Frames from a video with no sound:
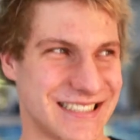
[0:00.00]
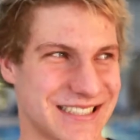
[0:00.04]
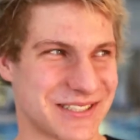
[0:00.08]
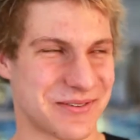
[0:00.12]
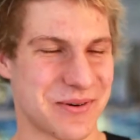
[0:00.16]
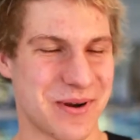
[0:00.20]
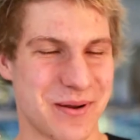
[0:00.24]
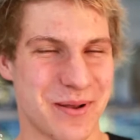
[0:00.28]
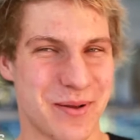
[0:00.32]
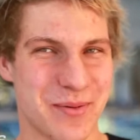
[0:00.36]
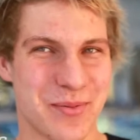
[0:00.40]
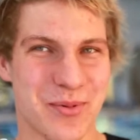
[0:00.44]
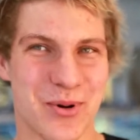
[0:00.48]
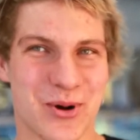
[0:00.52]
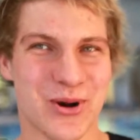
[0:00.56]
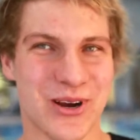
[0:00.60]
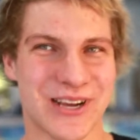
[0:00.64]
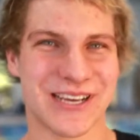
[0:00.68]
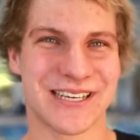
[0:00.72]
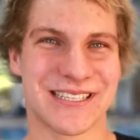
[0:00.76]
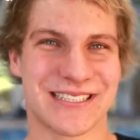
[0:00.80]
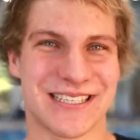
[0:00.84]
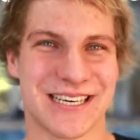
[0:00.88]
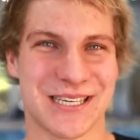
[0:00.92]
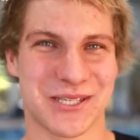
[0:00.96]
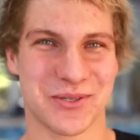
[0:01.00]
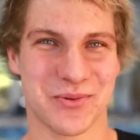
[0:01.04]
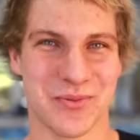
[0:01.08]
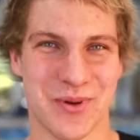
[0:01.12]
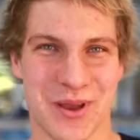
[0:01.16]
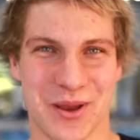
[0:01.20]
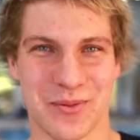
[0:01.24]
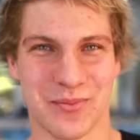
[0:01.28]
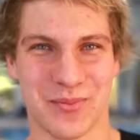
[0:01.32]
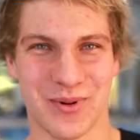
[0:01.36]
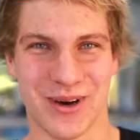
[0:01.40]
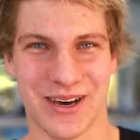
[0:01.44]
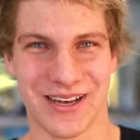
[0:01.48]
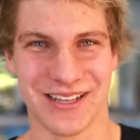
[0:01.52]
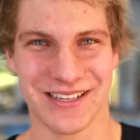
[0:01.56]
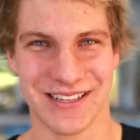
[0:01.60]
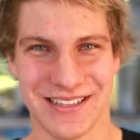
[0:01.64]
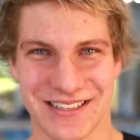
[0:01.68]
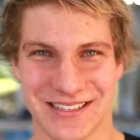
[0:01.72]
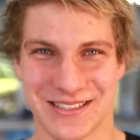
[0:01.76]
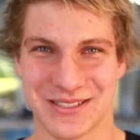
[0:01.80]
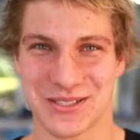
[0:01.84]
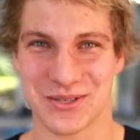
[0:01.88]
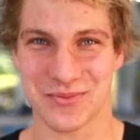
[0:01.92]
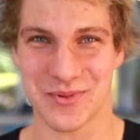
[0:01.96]
don't want to be boring and say swimming, but
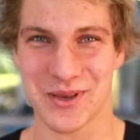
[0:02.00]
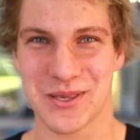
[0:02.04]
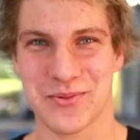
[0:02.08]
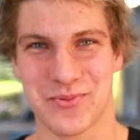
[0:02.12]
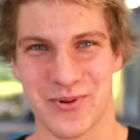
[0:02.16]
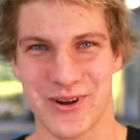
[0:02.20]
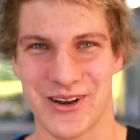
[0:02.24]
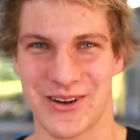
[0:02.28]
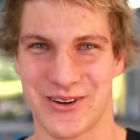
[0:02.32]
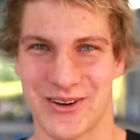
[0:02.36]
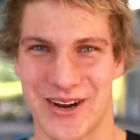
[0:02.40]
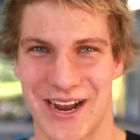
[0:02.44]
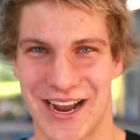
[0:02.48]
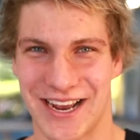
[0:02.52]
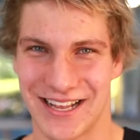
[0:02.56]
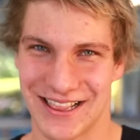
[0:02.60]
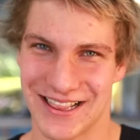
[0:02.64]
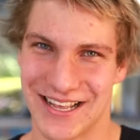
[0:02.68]
swimming's pretty great.